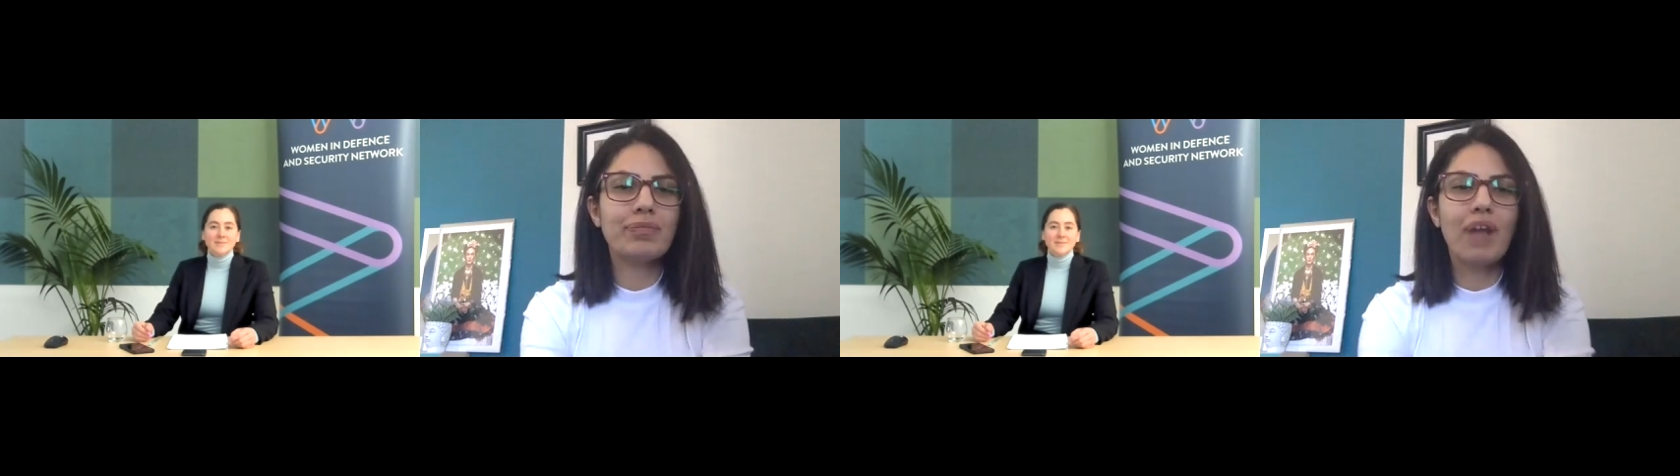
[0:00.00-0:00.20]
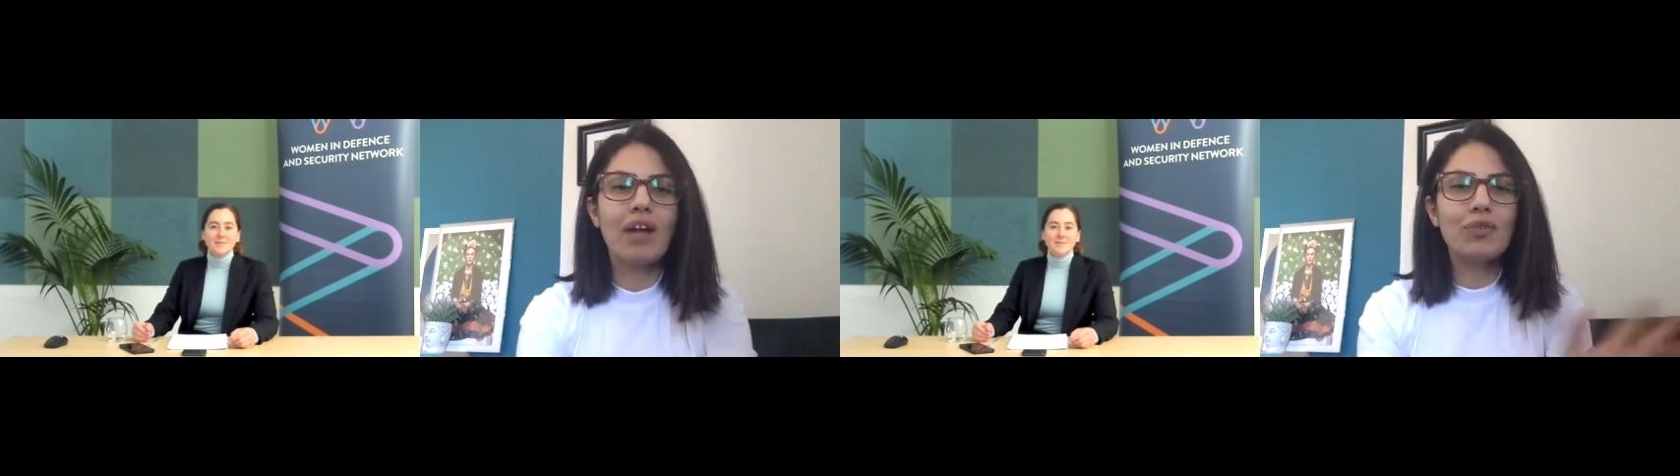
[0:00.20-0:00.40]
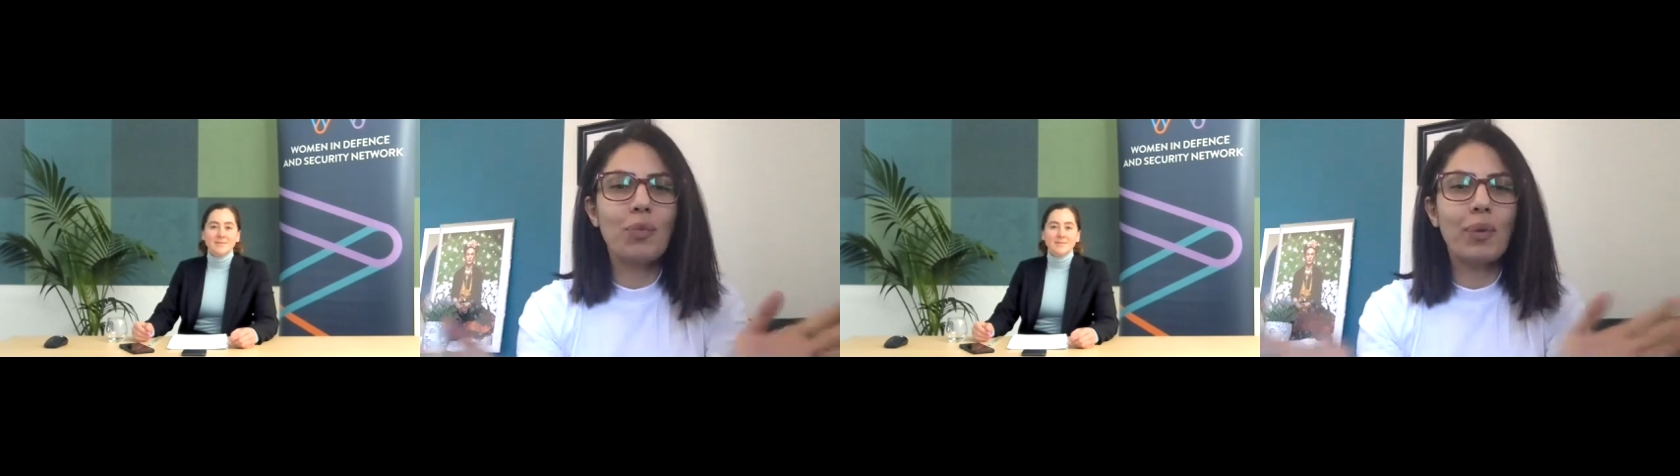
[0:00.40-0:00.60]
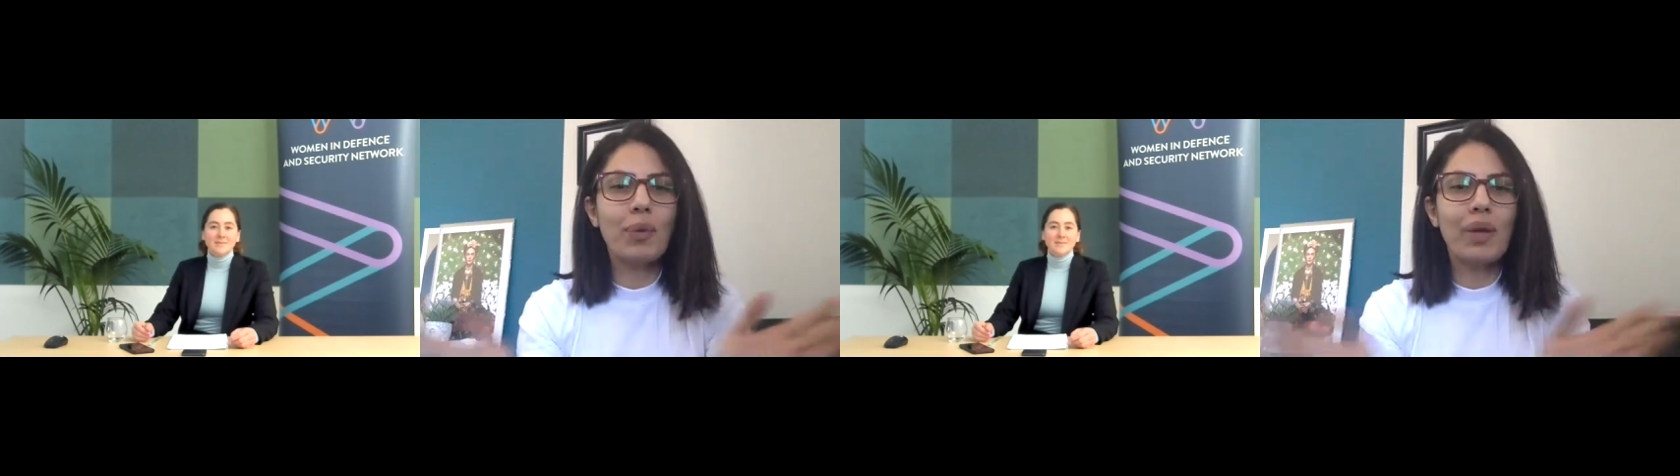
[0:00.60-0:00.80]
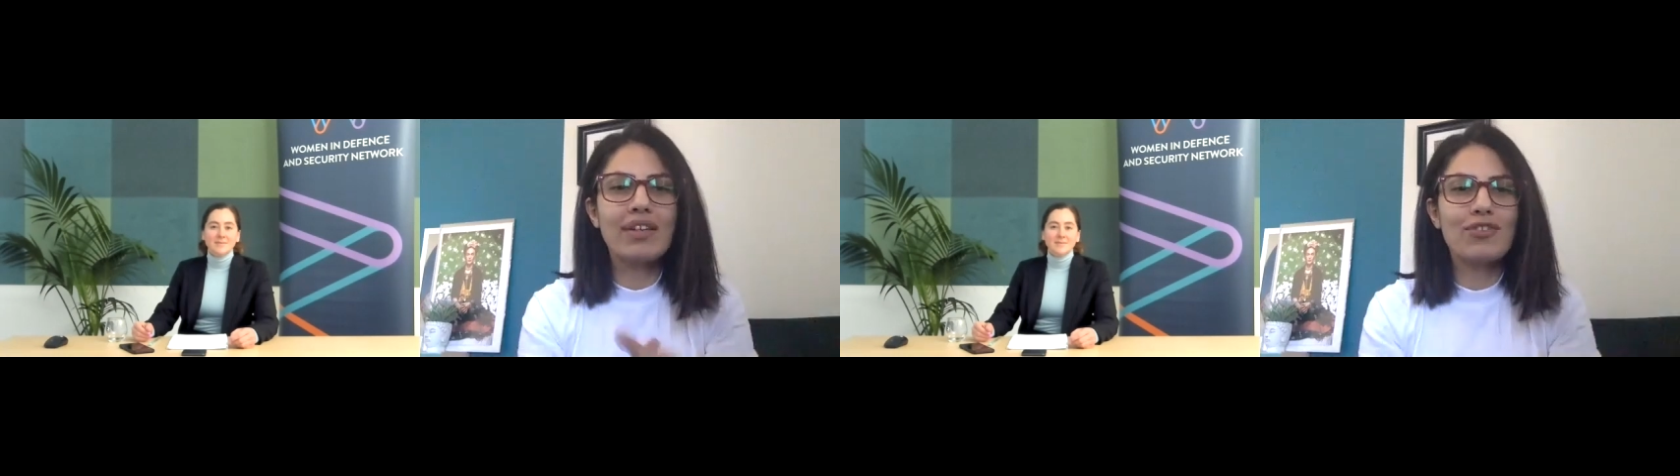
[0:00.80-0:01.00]
can't
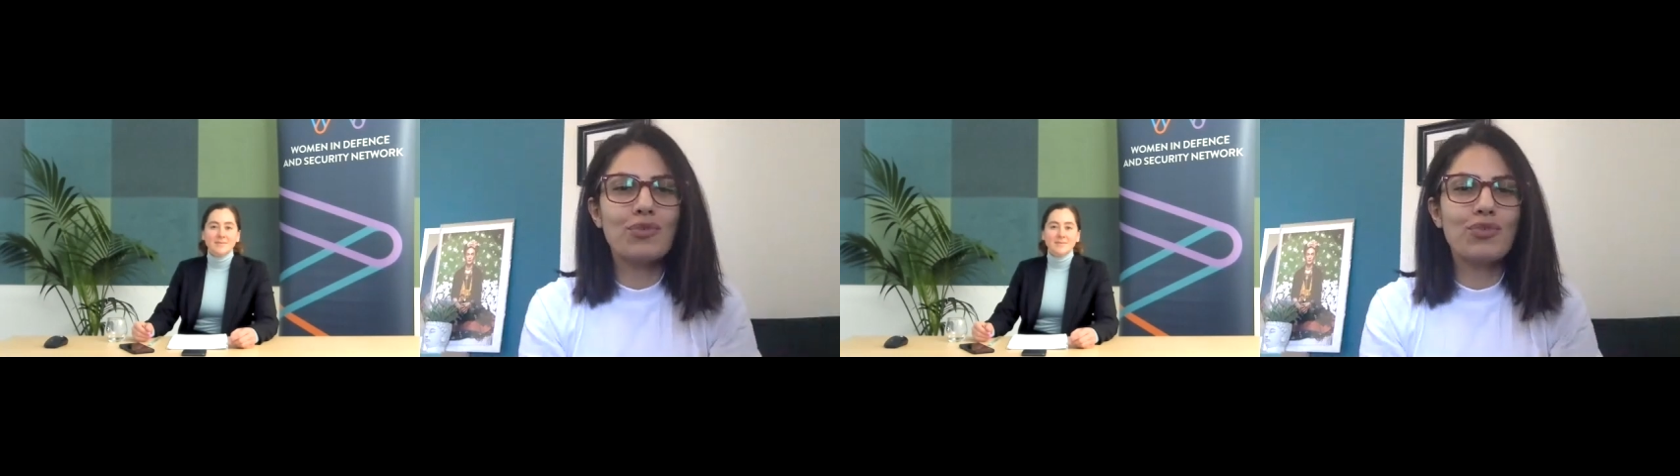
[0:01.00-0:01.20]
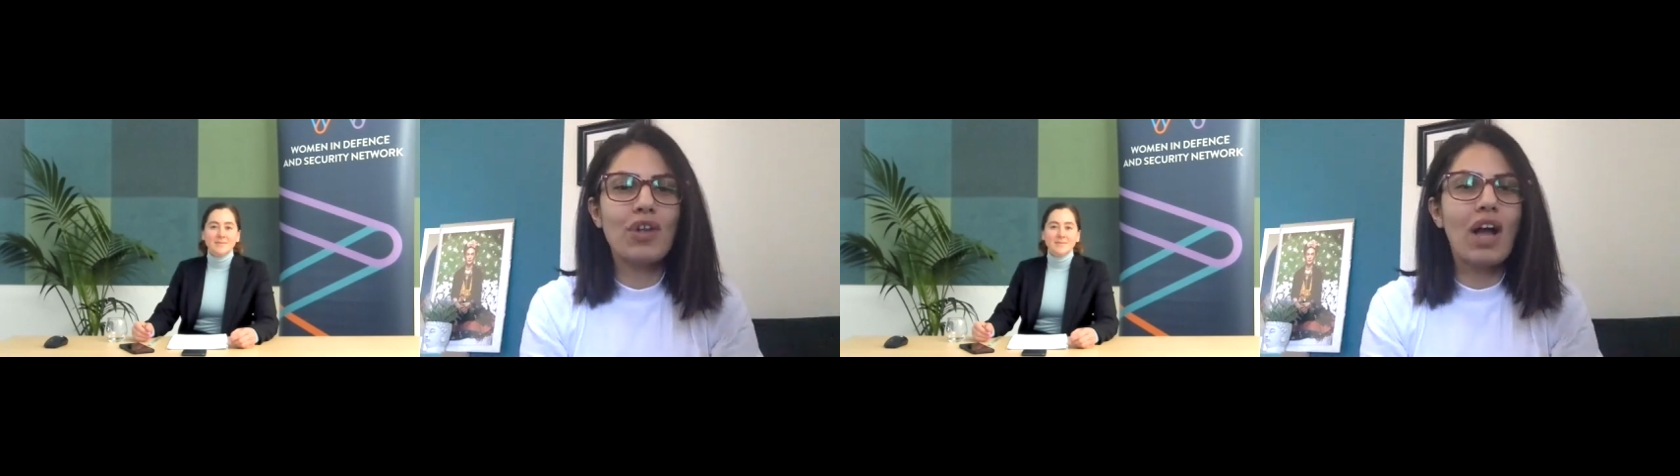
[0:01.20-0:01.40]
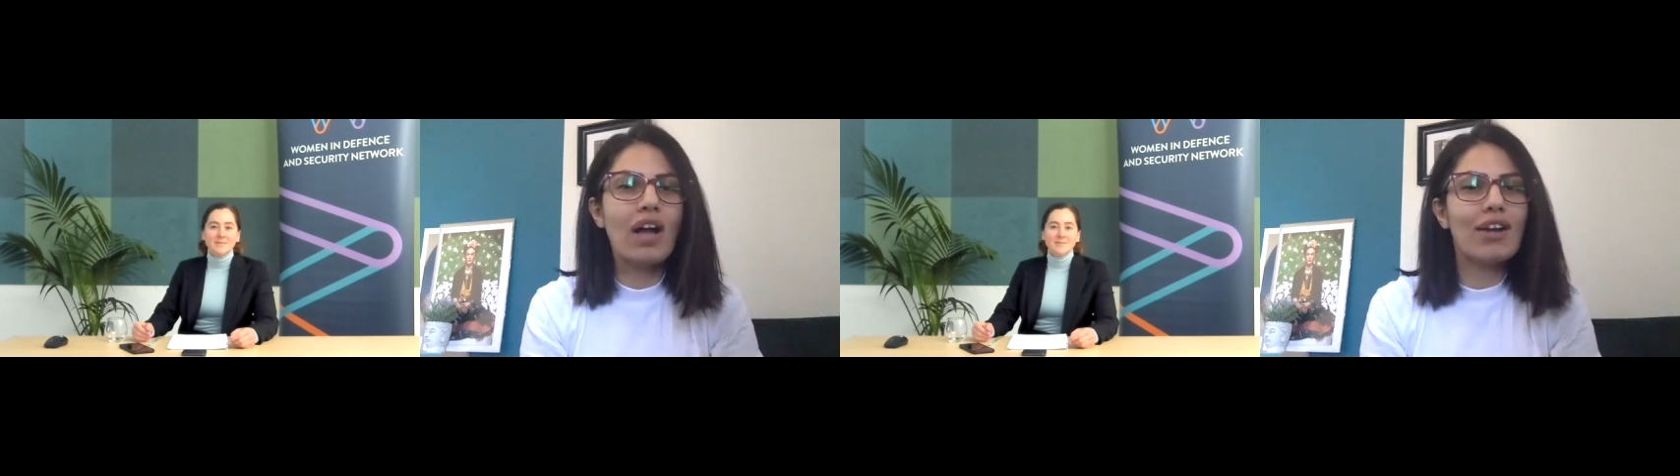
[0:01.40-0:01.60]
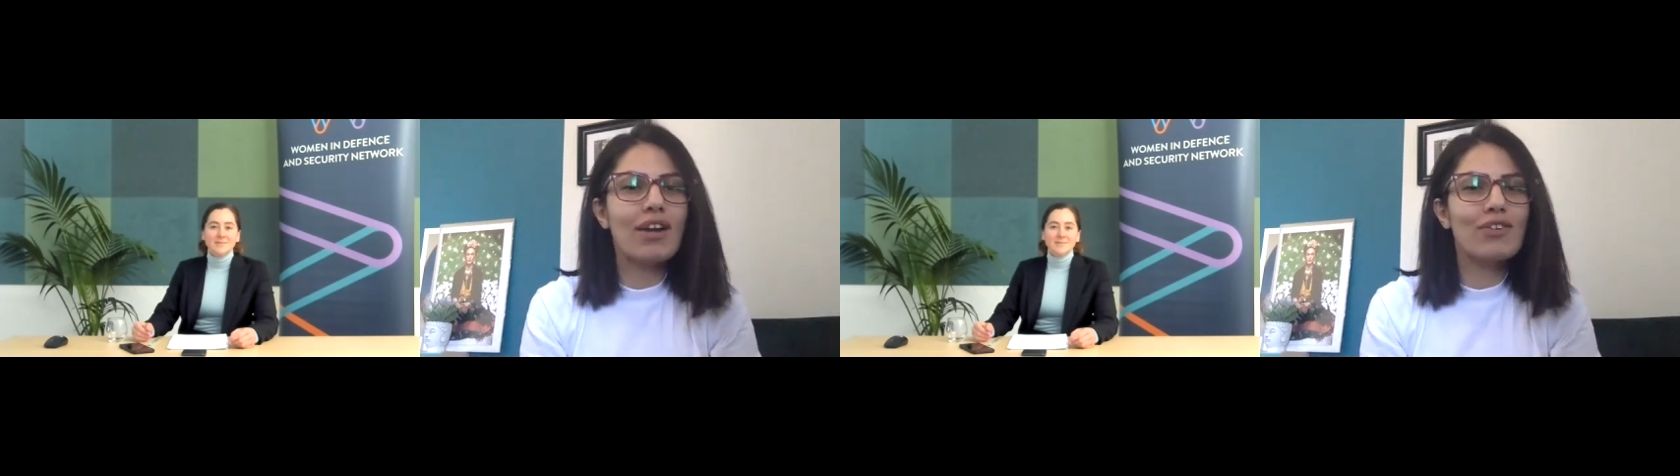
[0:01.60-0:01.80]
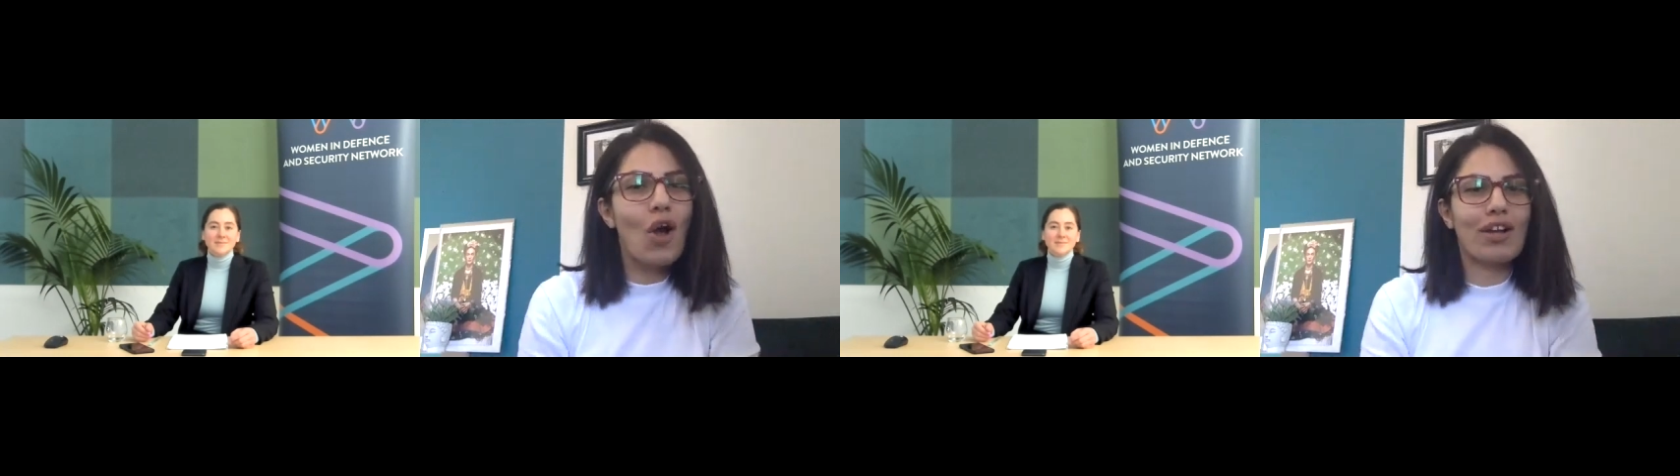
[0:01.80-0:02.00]
wait to start our
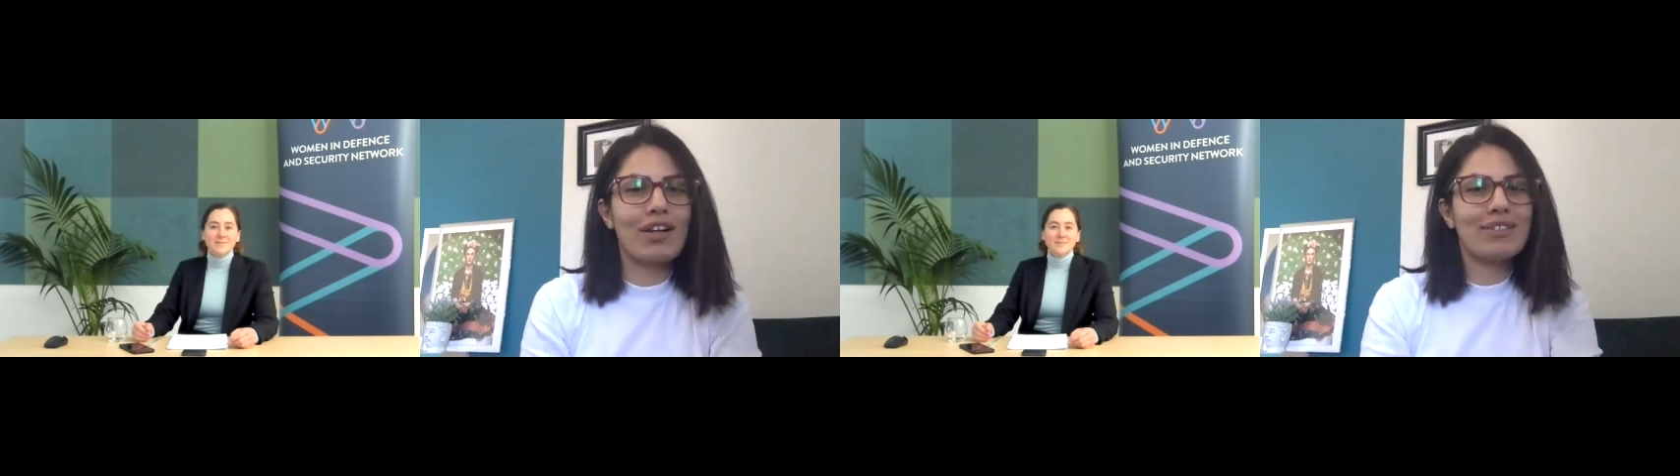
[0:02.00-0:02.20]
talk.